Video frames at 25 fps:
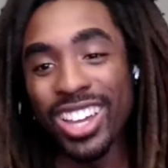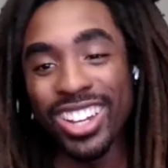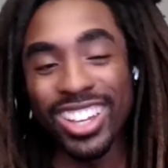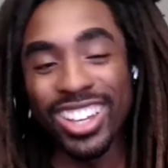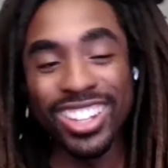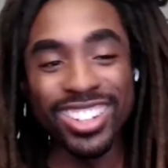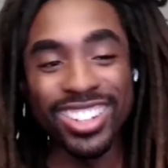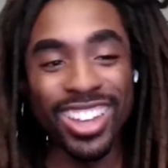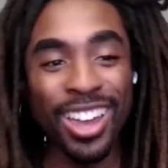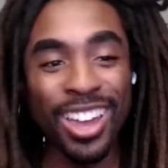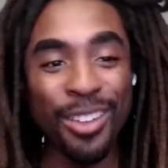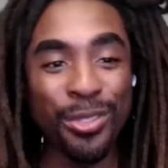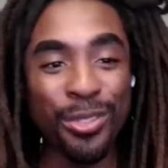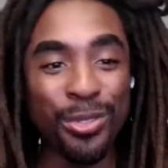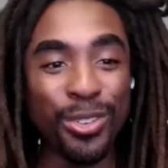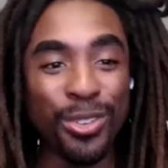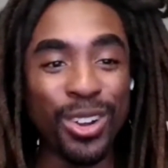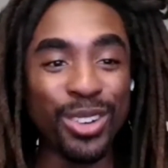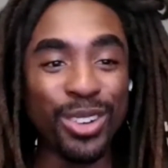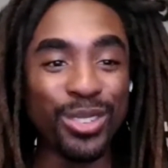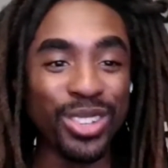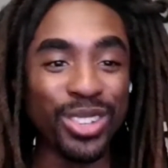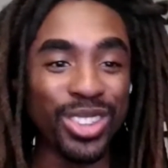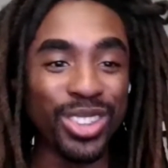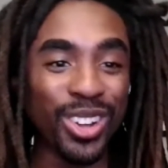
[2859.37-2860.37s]
kind of get to have
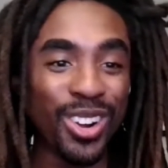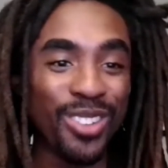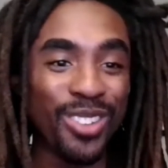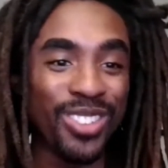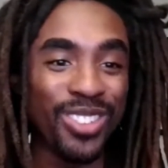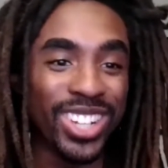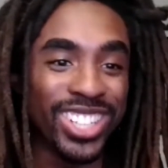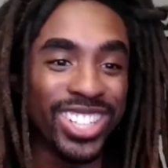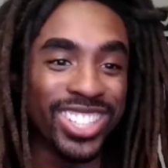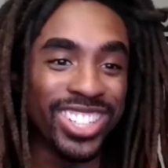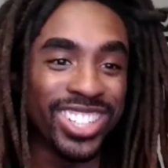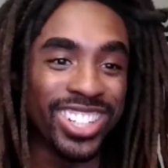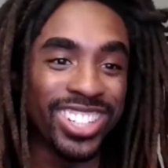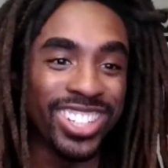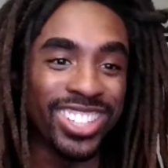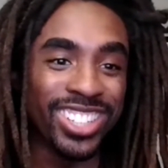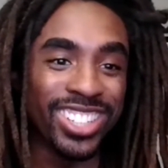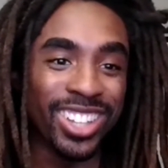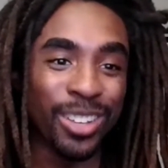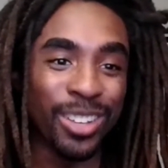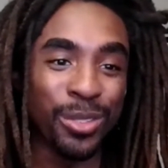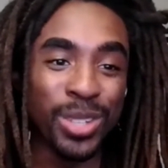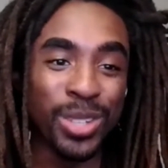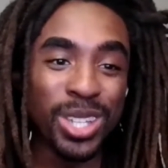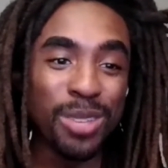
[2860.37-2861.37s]
fun with our imagination.
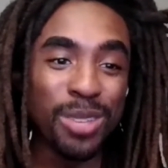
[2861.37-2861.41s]
Like we